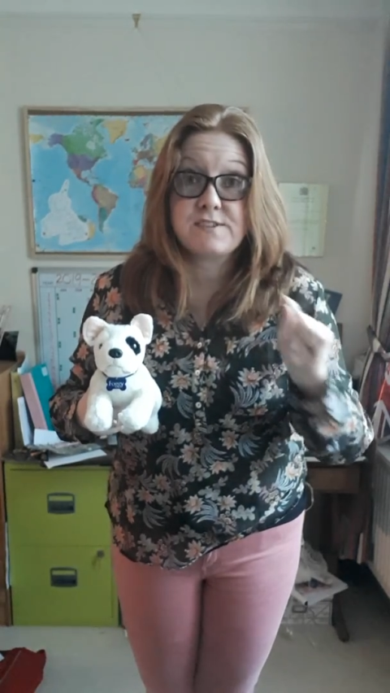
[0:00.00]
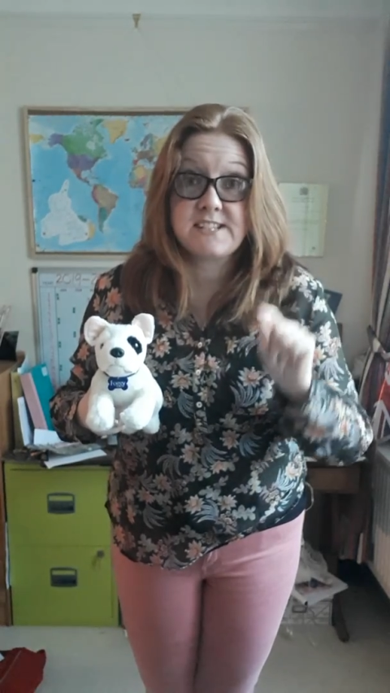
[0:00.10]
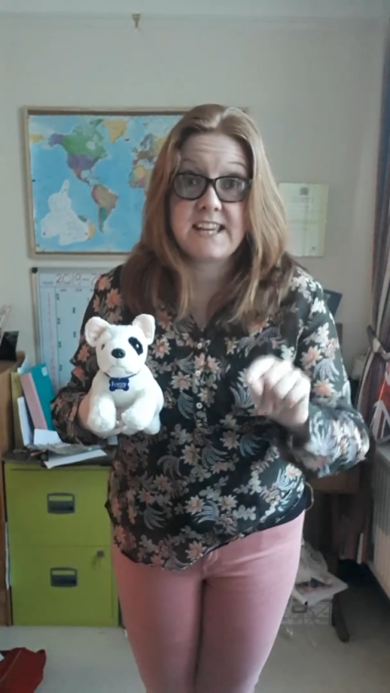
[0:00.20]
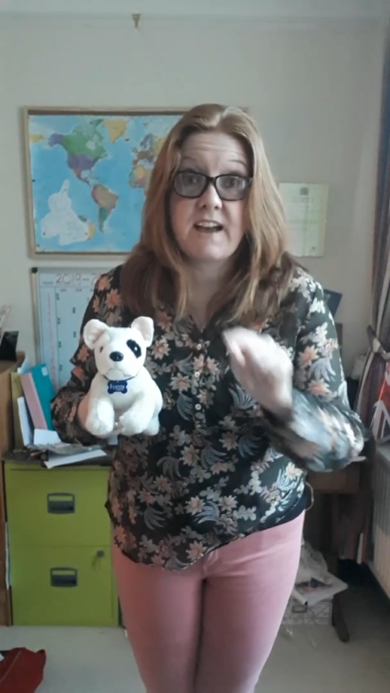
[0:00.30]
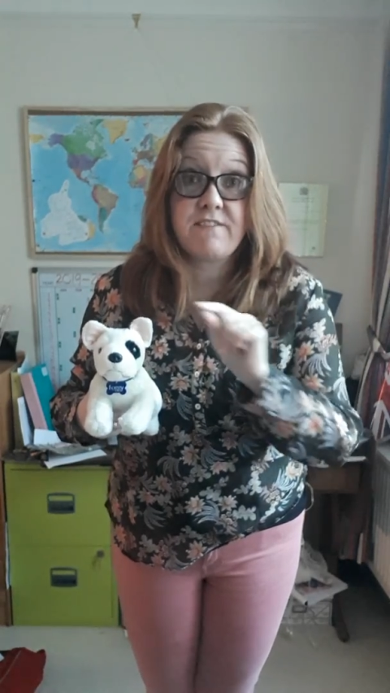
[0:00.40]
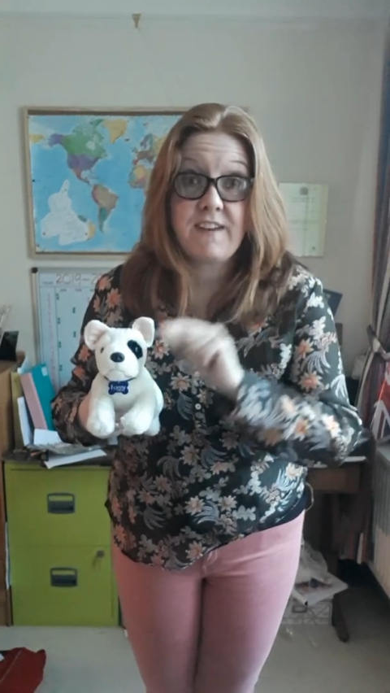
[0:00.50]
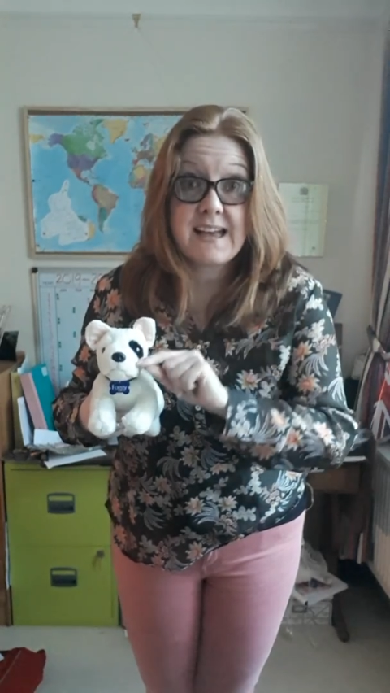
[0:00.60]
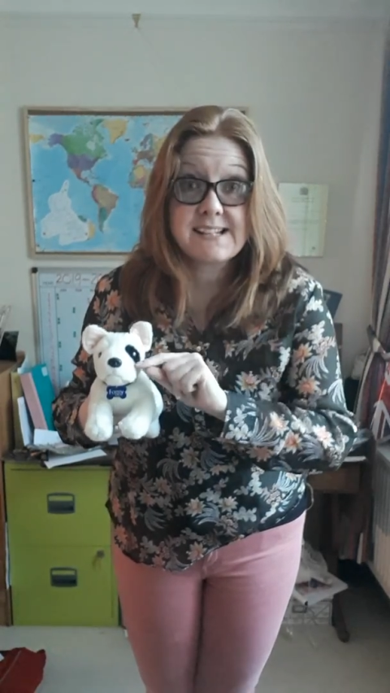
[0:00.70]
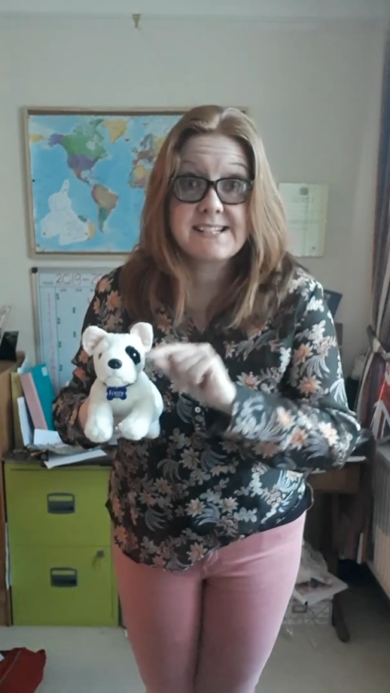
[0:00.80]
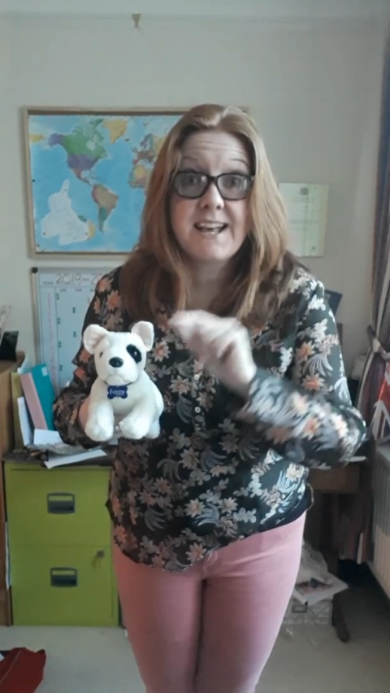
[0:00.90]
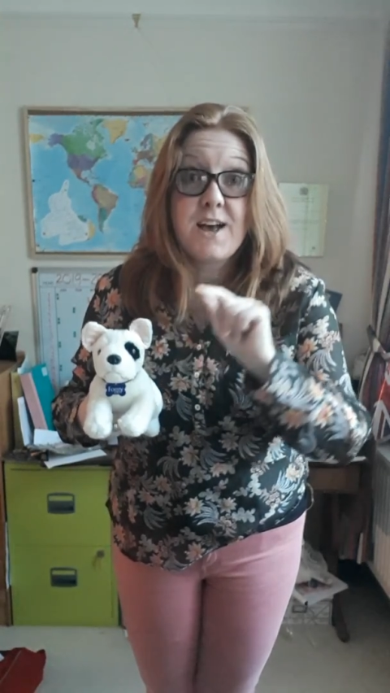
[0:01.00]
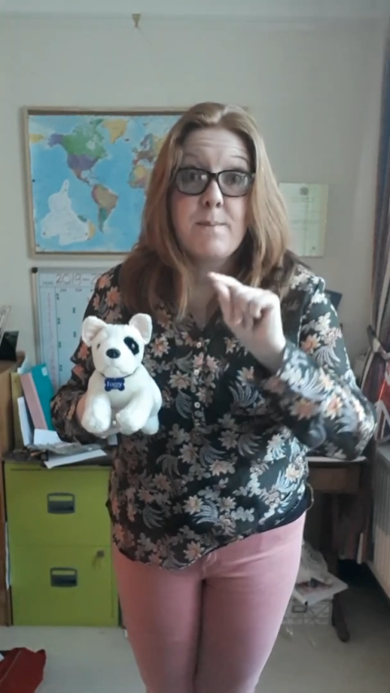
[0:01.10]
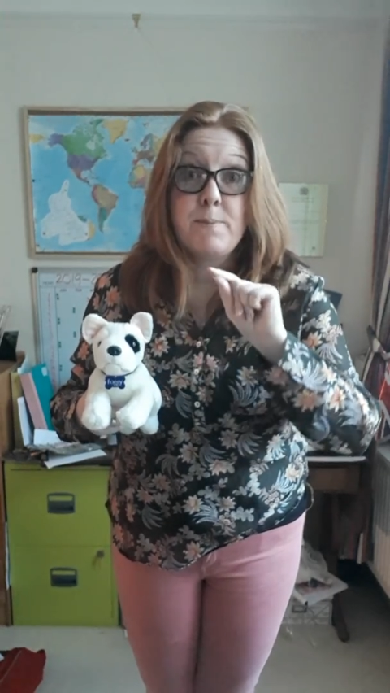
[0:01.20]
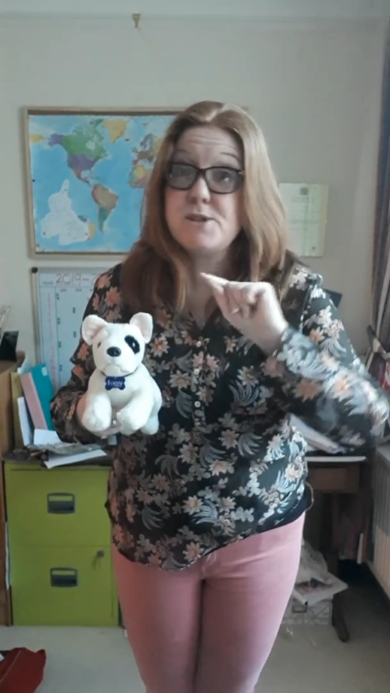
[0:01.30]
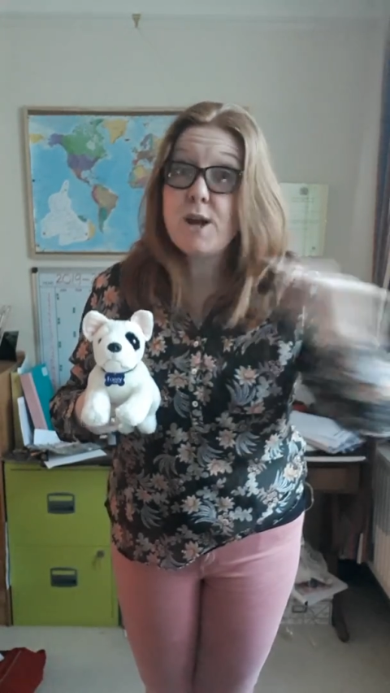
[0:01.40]
CFS
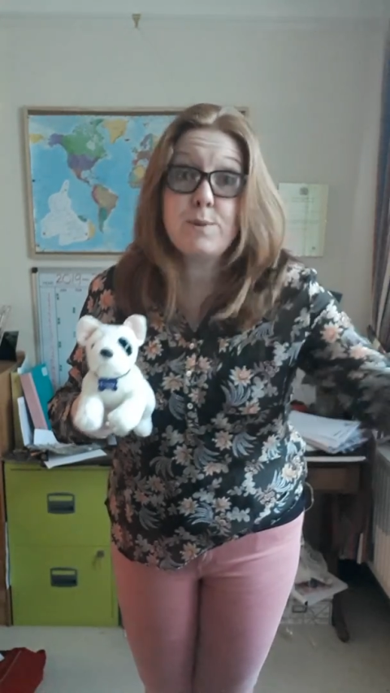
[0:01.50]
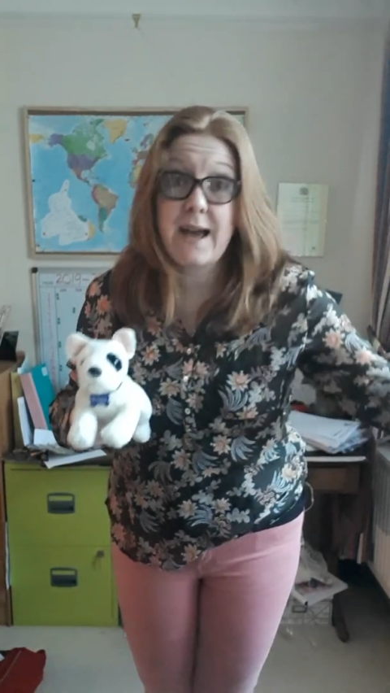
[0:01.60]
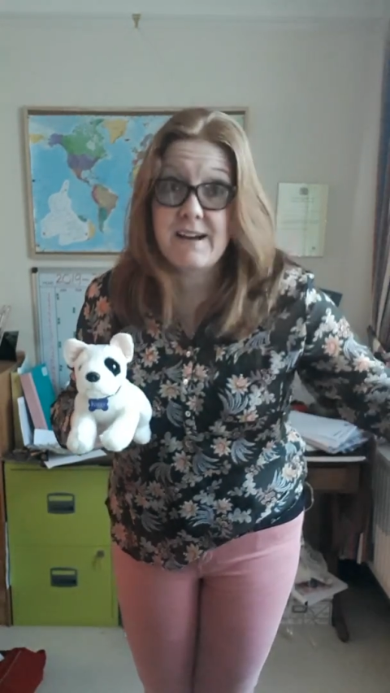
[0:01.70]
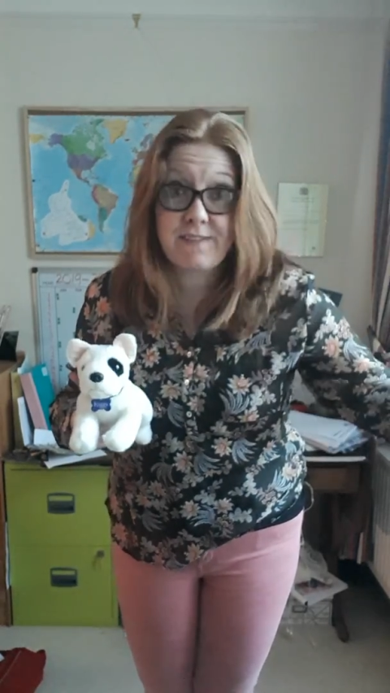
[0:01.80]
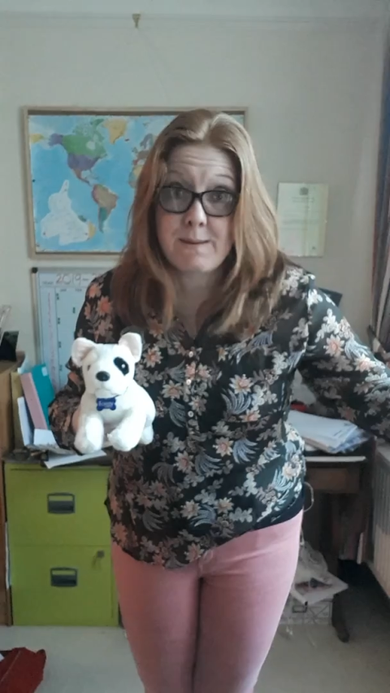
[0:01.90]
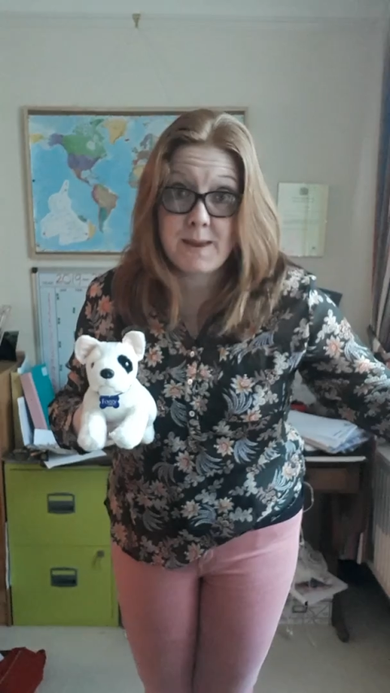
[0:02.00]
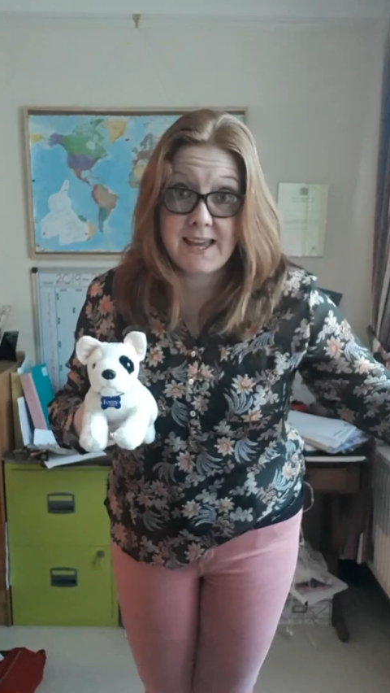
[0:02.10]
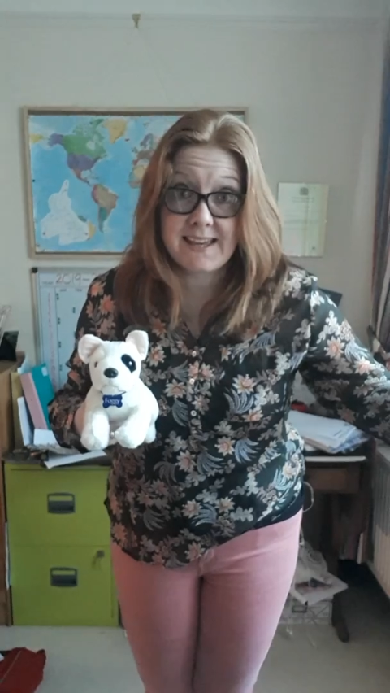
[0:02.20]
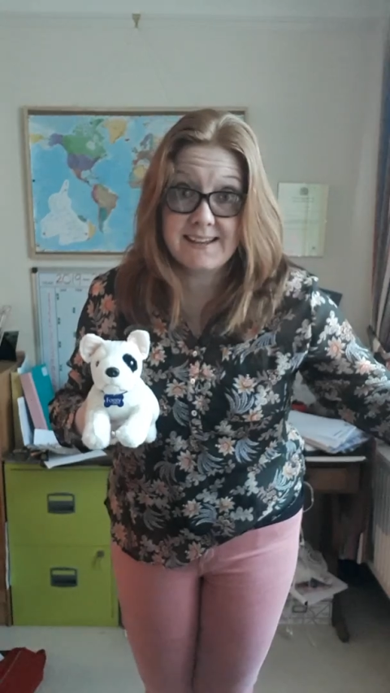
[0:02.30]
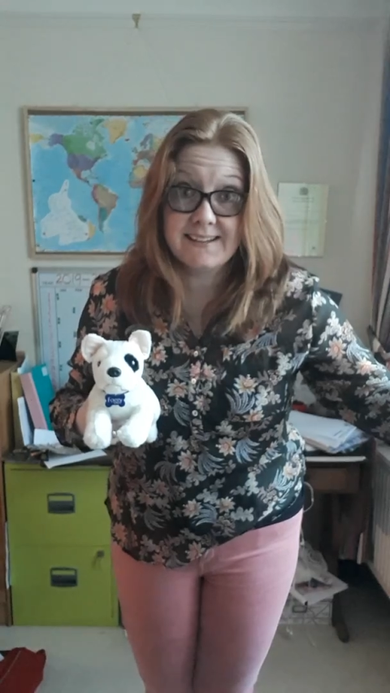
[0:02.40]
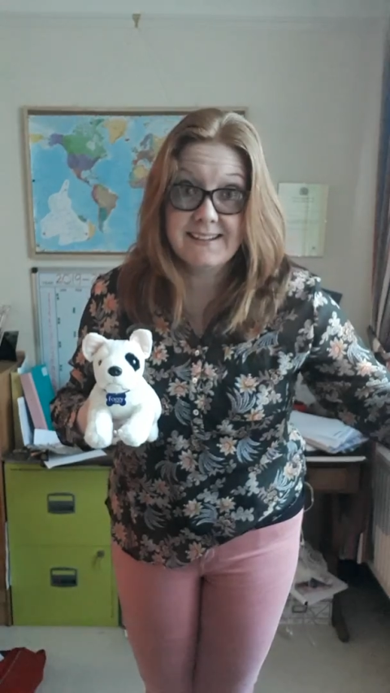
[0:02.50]
but don't have ME.